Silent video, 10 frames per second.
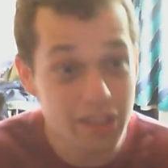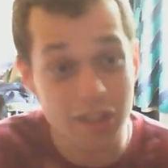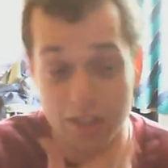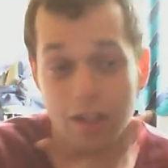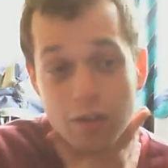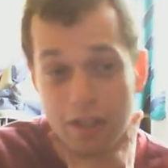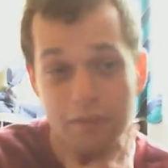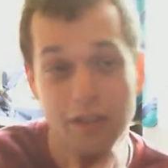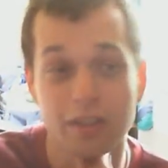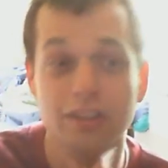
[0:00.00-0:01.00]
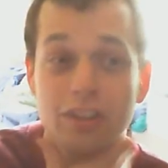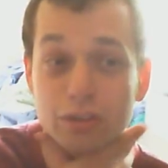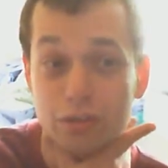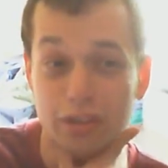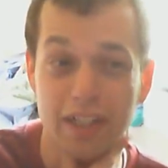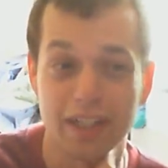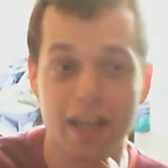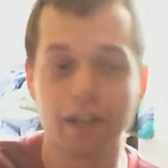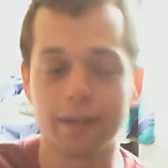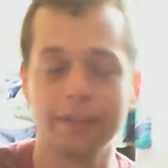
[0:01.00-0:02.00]
because he goes after Archer to try and
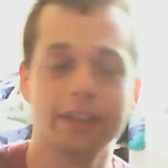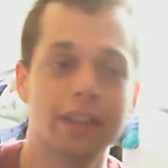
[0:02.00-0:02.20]
kill Archer,